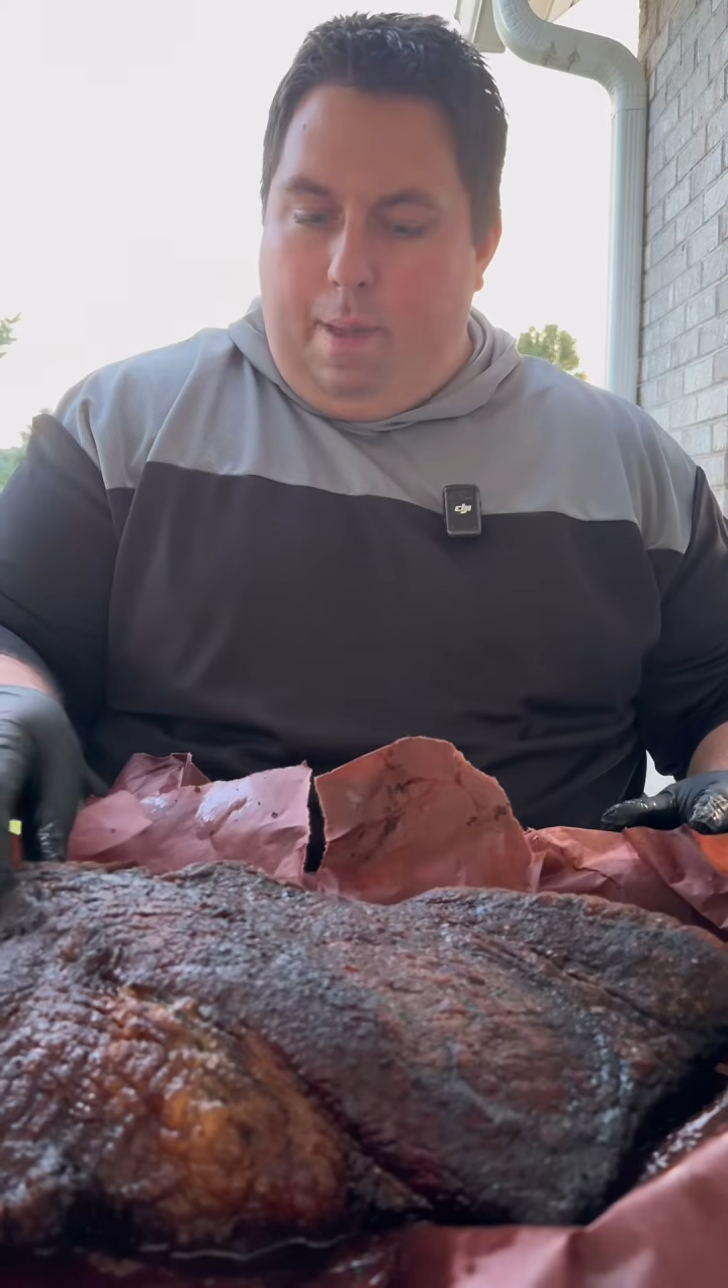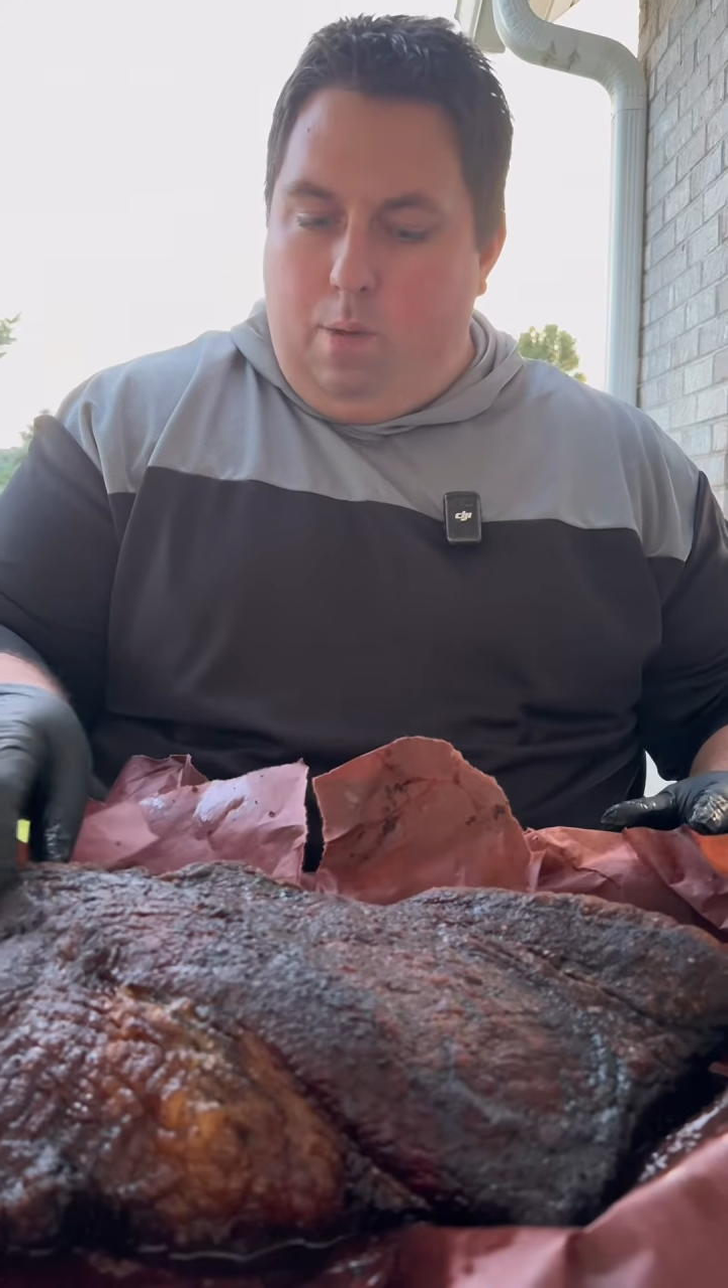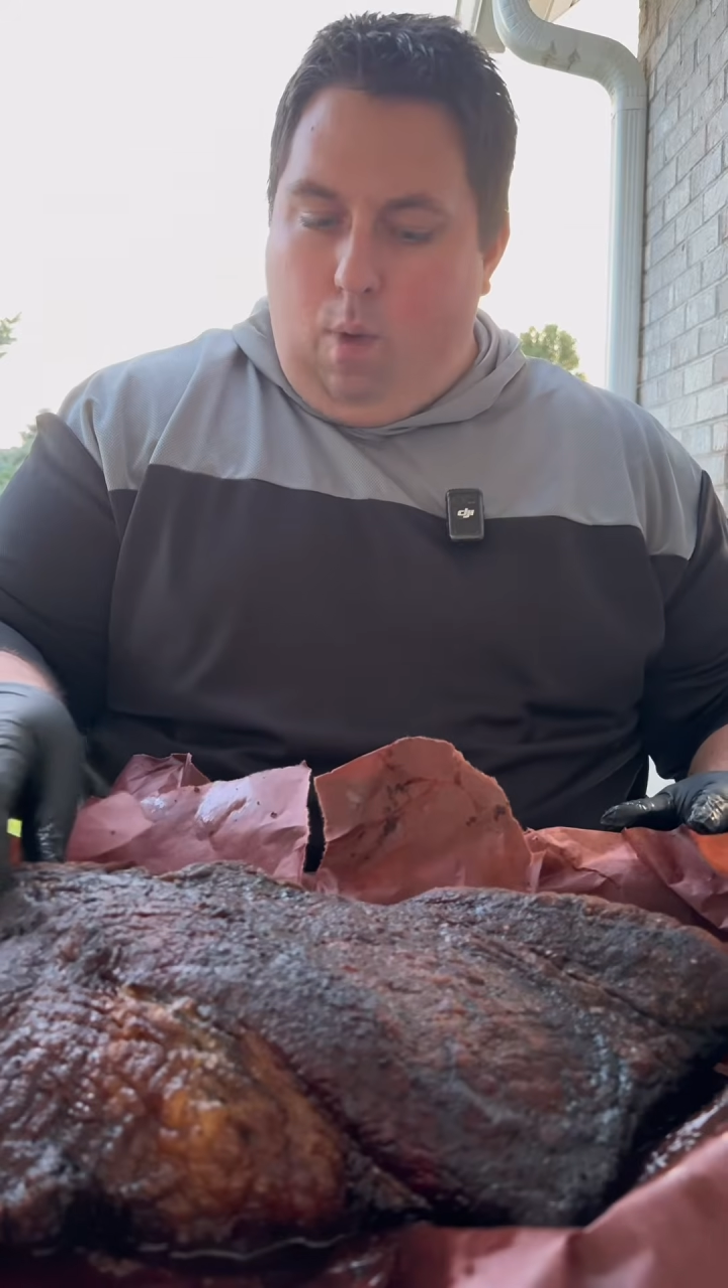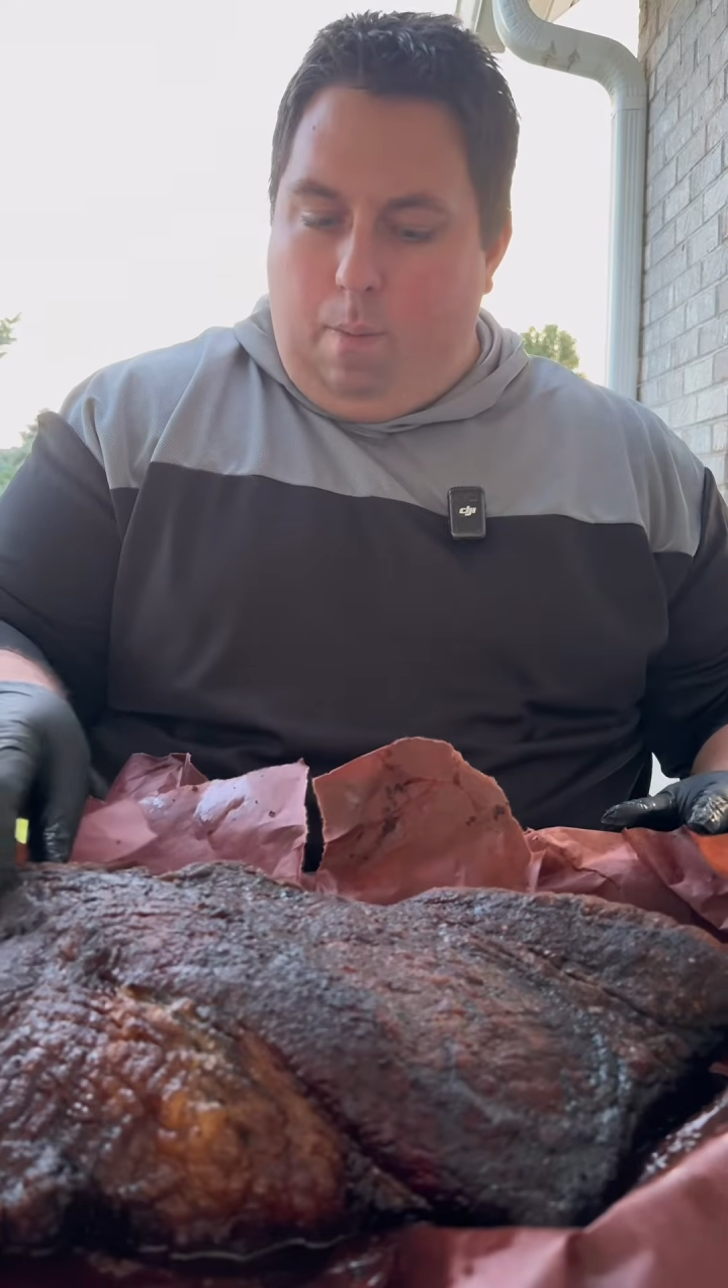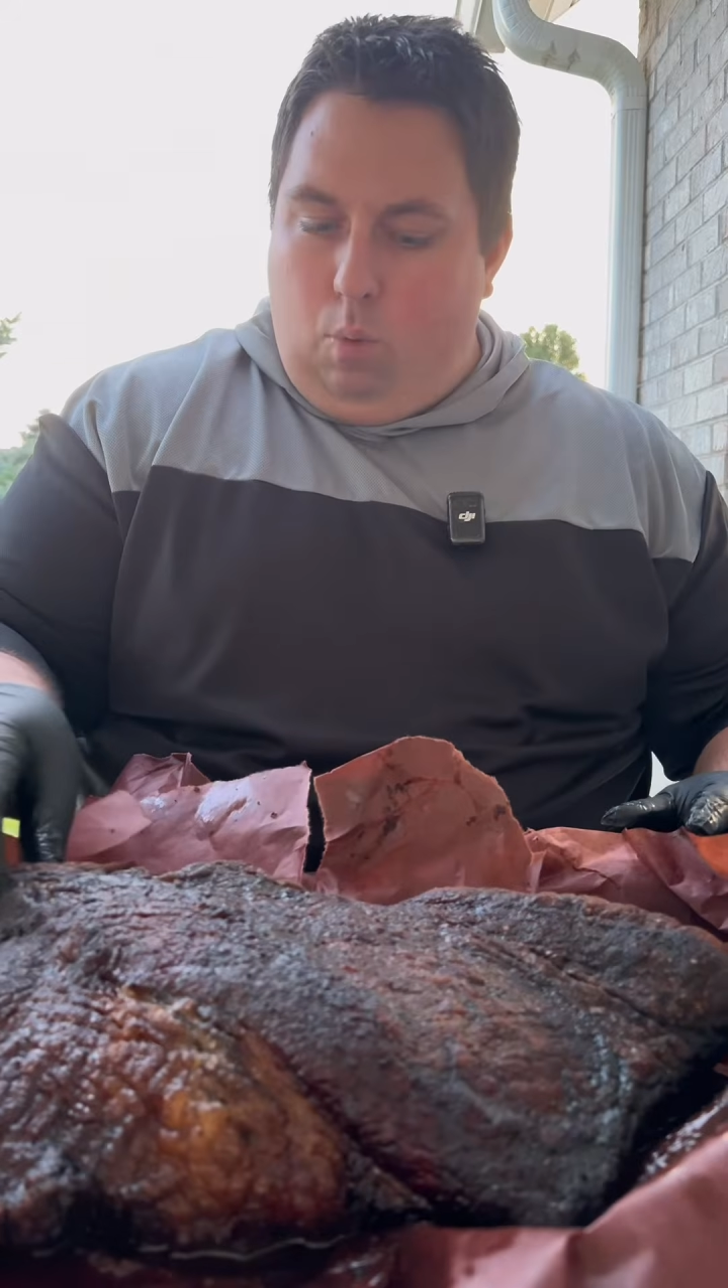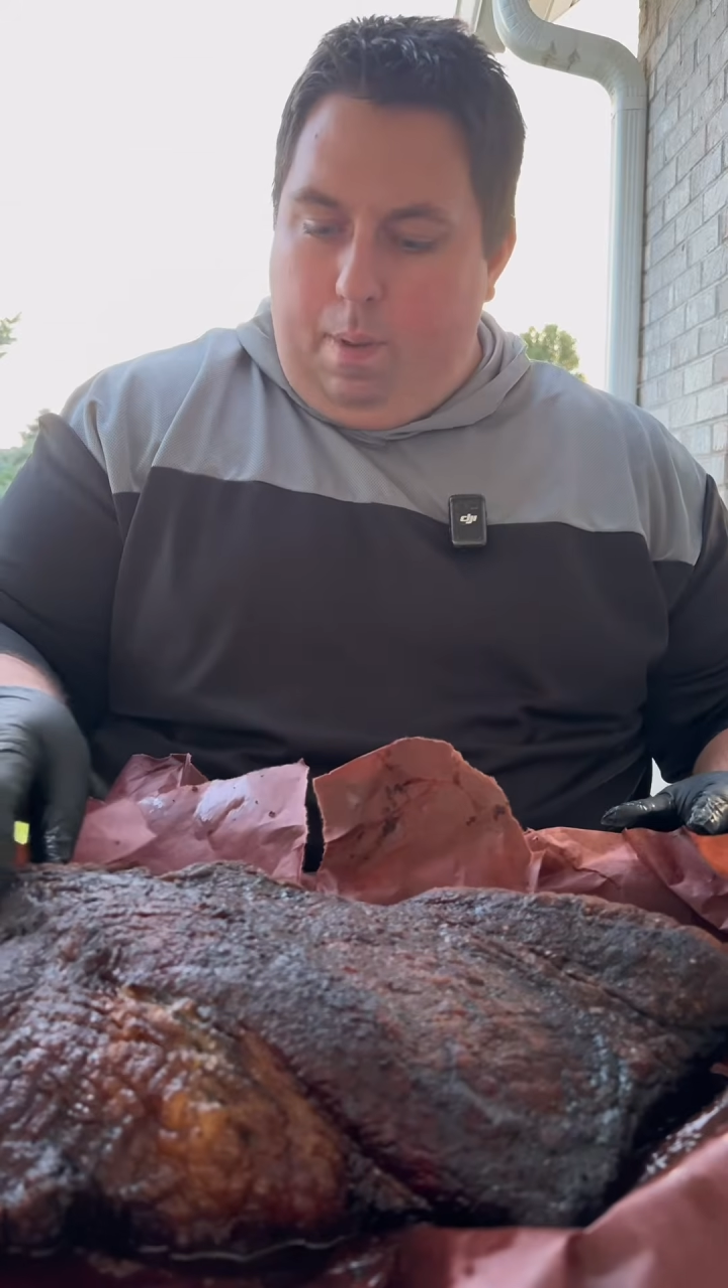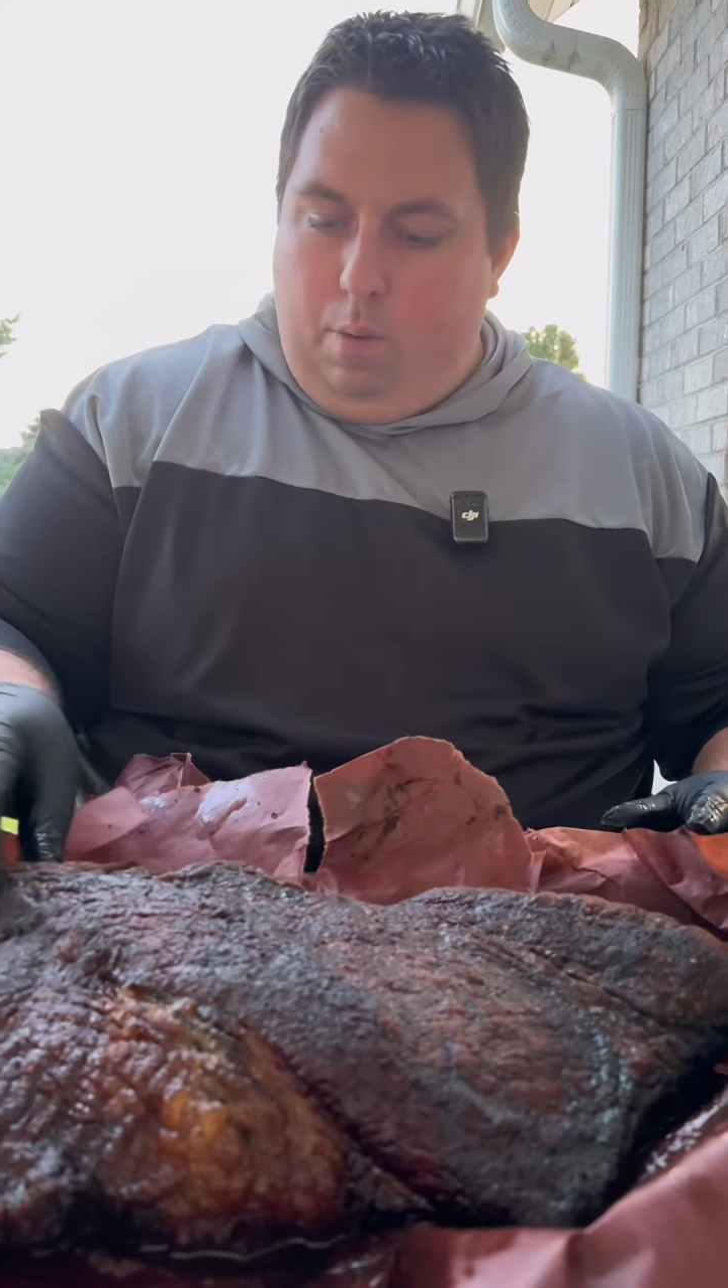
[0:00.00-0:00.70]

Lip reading: wobble baby,